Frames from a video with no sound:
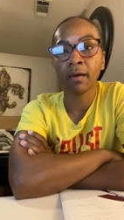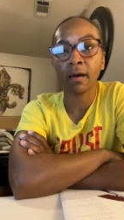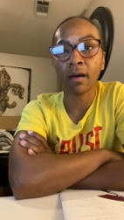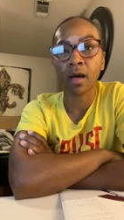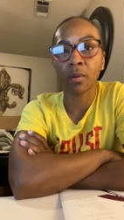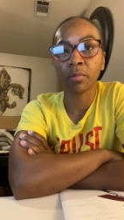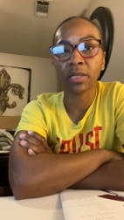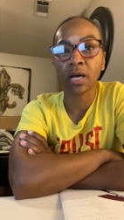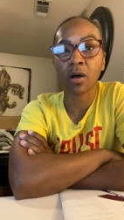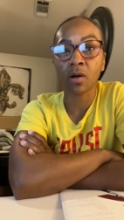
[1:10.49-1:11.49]
Um, we
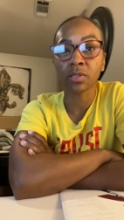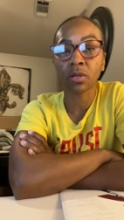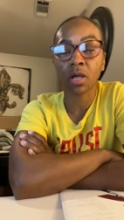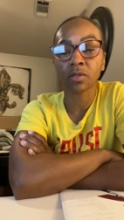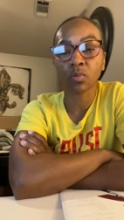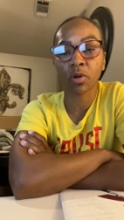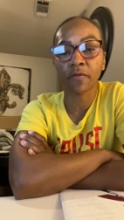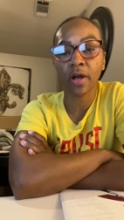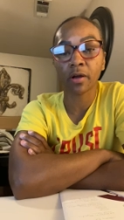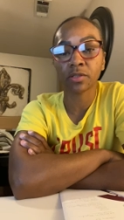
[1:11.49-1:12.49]
lo also lost one of
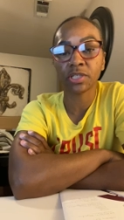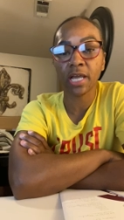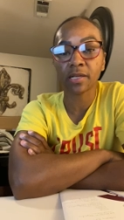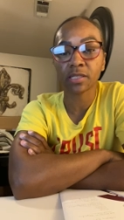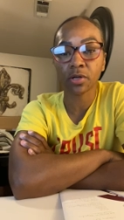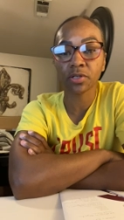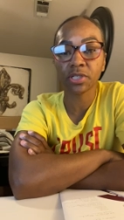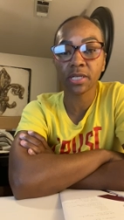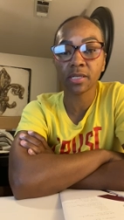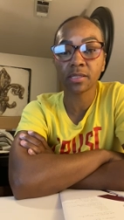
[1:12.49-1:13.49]
our GI
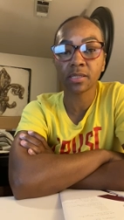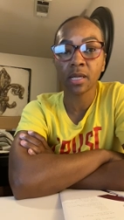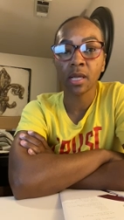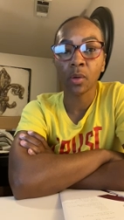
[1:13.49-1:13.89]
surgeons,